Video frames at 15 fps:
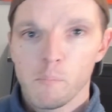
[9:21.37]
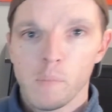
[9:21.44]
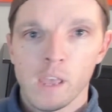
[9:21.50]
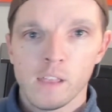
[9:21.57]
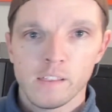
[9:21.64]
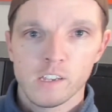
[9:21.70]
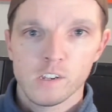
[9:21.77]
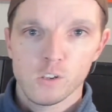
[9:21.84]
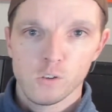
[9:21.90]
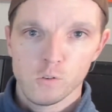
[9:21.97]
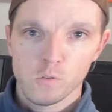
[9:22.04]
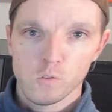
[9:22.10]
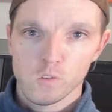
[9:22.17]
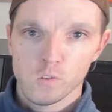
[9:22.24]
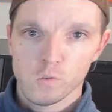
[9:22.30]
mainly
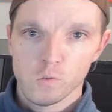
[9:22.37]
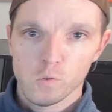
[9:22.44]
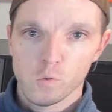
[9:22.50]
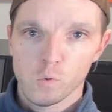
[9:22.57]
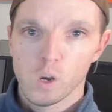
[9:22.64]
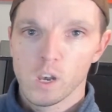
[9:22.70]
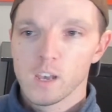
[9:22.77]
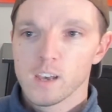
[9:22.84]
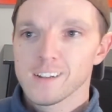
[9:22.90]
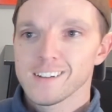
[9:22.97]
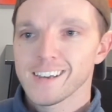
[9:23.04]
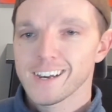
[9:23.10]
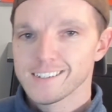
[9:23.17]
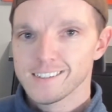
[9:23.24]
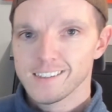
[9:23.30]
due to
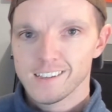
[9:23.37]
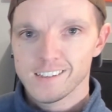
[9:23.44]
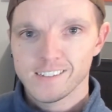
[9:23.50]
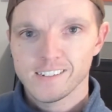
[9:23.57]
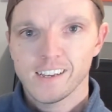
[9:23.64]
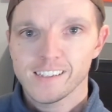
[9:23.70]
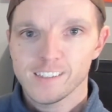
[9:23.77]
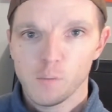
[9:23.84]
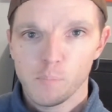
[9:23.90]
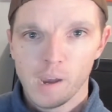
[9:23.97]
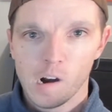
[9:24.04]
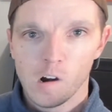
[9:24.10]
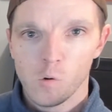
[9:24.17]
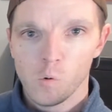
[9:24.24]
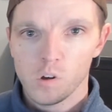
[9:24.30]
Tesla and the Tesla
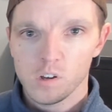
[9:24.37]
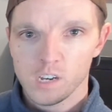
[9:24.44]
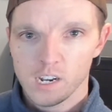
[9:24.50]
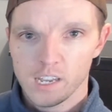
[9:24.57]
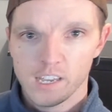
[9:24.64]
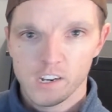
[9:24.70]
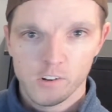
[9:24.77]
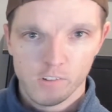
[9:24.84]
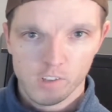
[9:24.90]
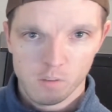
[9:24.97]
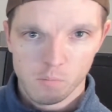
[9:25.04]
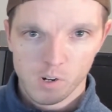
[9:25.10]
Powerwall kind of entering the